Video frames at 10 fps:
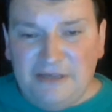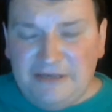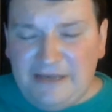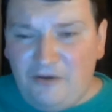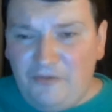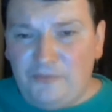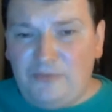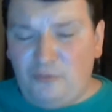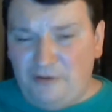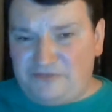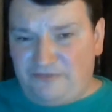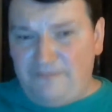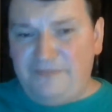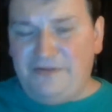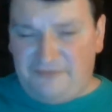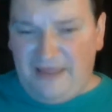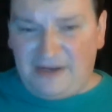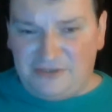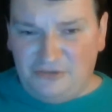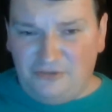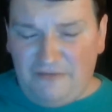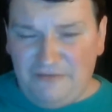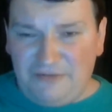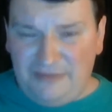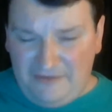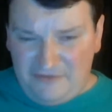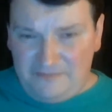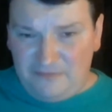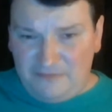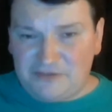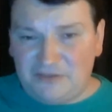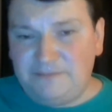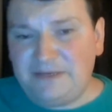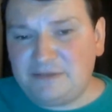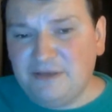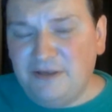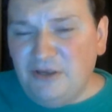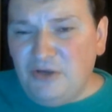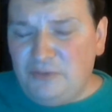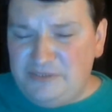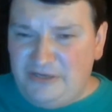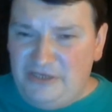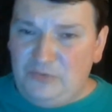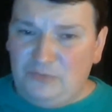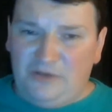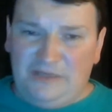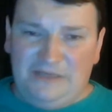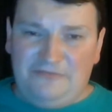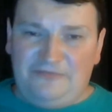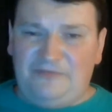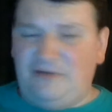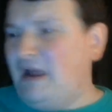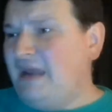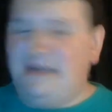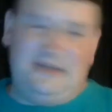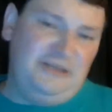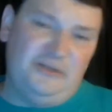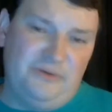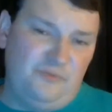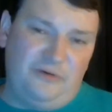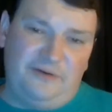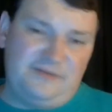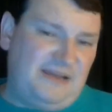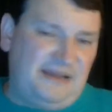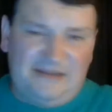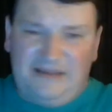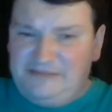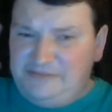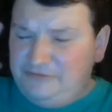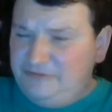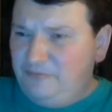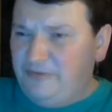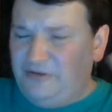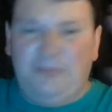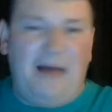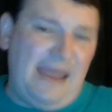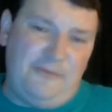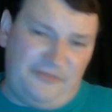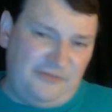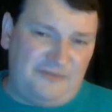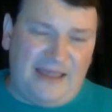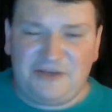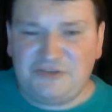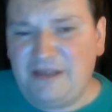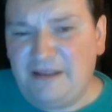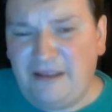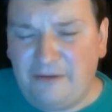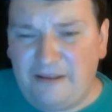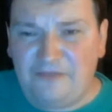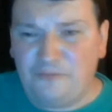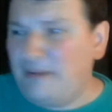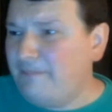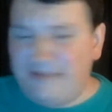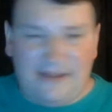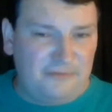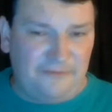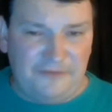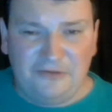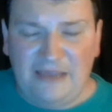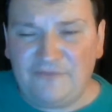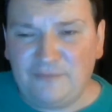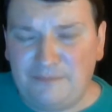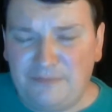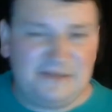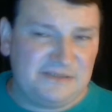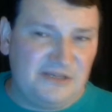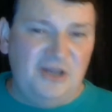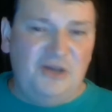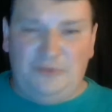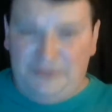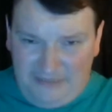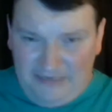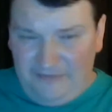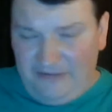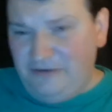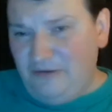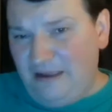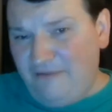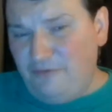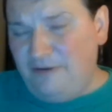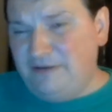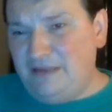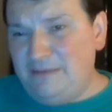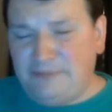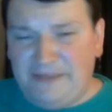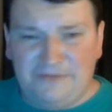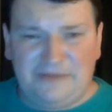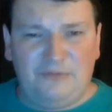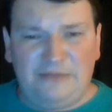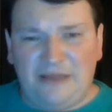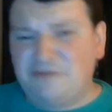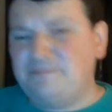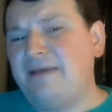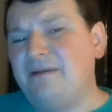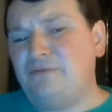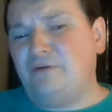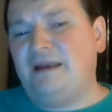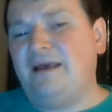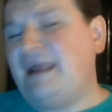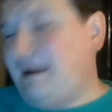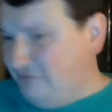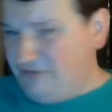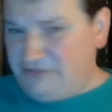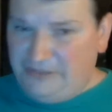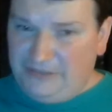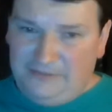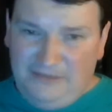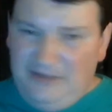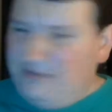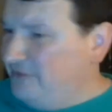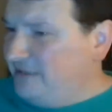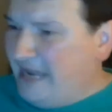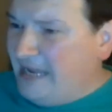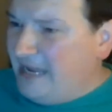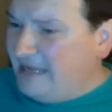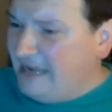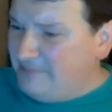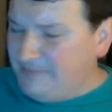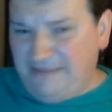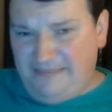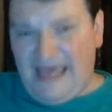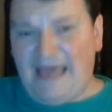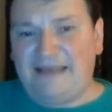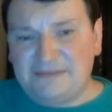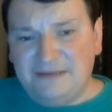Now, the rewards from this faction, though, obviously have to be specially picked. Once again, you wouldn't want to give high-end gear rewards as your, what you buy with this faction and the rep and that sort of thing you gain from it, because once again, then you have your end-game player saying, well, now it's mandatory, I got to have this gear. So it can't be that.